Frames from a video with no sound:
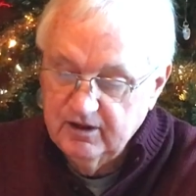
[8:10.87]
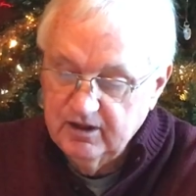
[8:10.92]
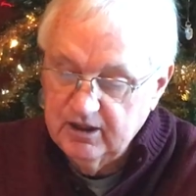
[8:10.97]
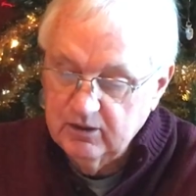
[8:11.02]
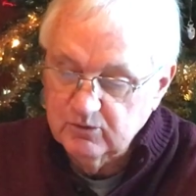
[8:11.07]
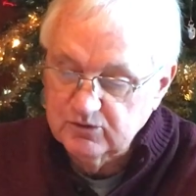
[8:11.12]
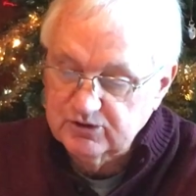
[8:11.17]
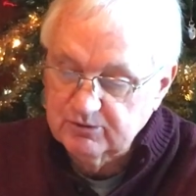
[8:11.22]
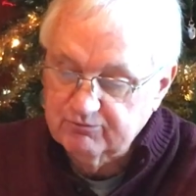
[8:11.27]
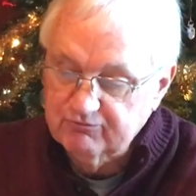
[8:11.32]
It
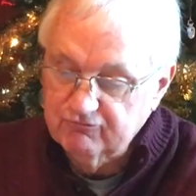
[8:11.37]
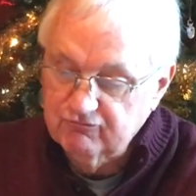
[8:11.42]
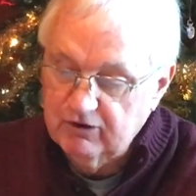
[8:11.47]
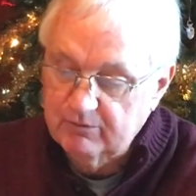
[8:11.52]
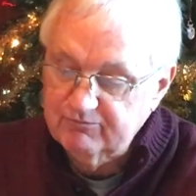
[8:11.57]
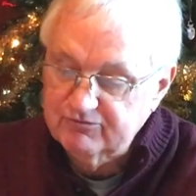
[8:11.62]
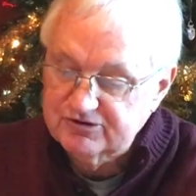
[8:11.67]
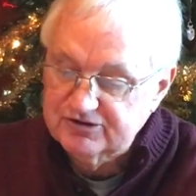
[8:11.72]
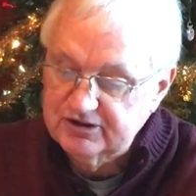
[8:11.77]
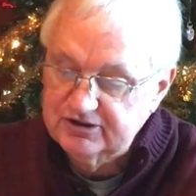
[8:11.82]
was a
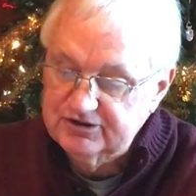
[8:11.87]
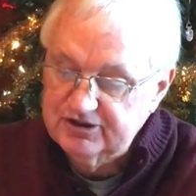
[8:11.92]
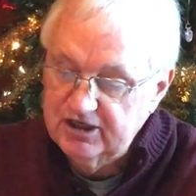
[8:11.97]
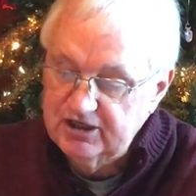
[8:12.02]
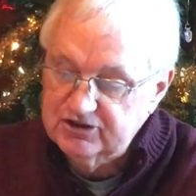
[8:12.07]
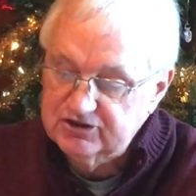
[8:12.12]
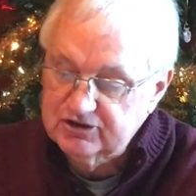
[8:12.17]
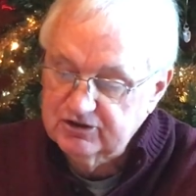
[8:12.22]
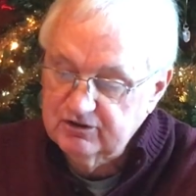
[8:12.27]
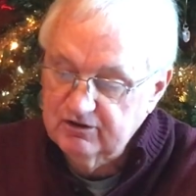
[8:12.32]

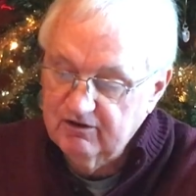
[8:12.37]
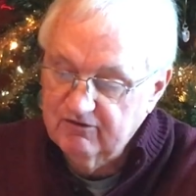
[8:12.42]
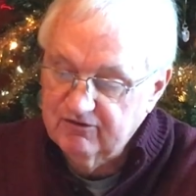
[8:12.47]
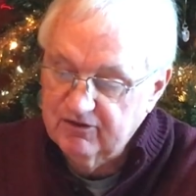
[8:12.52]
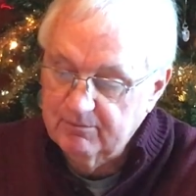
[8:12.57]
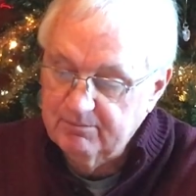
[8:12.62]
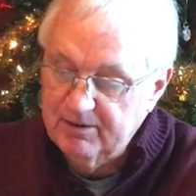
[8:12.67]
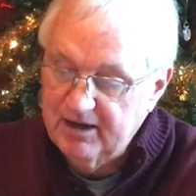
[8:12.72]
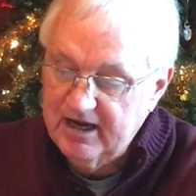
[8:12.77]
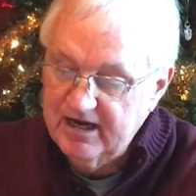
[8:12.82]
representation of
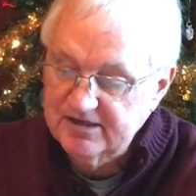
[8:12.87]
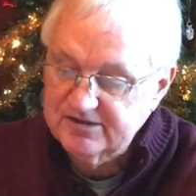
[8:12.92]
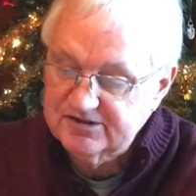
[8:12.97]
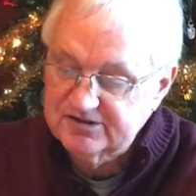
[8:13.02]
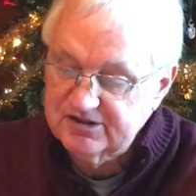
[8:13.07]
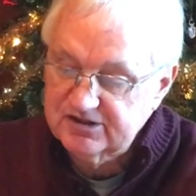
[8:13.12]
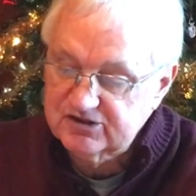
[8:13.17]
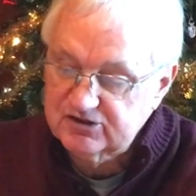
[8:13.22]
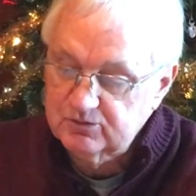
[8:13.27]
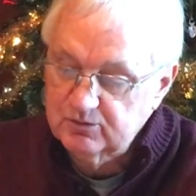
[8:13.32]
the past
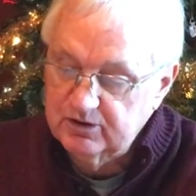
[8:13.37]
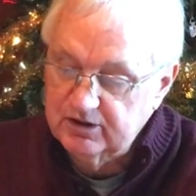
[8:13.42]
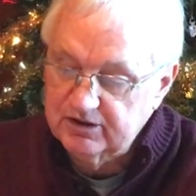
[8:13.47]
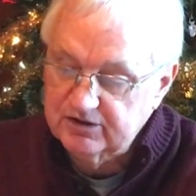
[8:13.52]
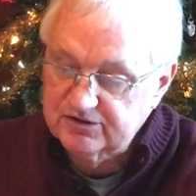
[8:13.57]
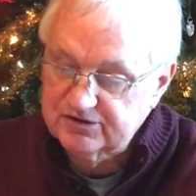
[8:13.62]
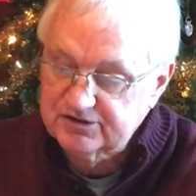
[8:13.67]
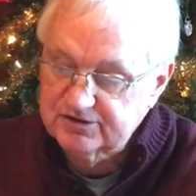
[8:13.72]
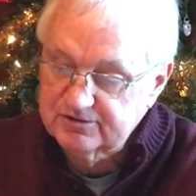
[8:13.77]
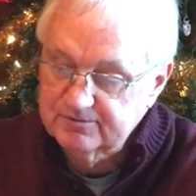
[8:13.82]
6
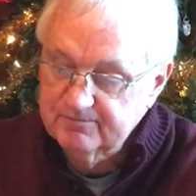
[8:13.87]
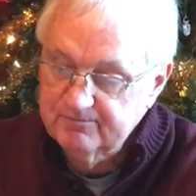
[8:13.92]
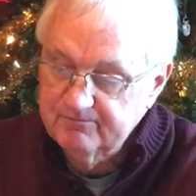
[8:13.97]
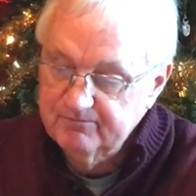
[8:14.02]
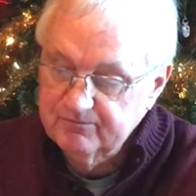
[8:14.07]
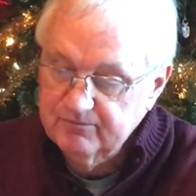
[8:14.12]
weeks.